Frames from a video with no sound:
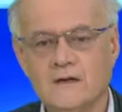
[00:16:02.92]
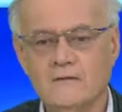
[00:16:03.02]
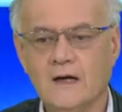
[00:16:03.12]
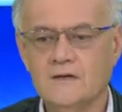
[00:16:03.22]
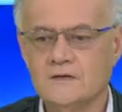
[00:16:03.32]

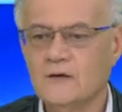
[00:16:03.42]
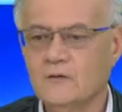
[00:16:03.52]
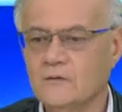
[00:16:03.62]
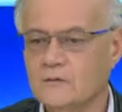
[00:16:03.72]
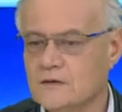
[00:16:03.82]
have asked
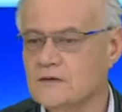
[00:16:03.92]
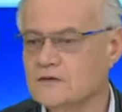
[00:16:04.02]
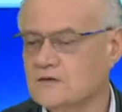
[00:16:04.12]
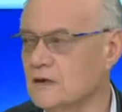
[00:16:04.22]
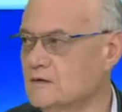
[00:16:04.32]

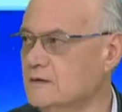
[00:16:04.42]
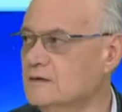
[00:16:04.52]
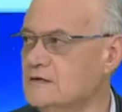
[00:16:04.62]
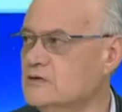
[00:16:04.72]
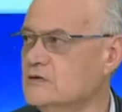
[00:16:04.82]

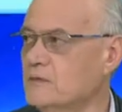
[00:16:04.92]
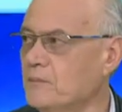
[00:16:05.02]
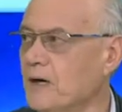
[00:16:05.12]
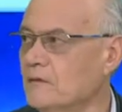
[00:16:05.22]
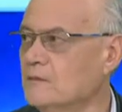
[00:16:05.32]
each
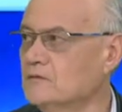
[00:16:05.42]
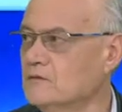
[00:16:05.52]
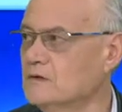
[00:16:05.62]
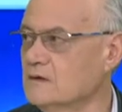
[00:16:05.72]
department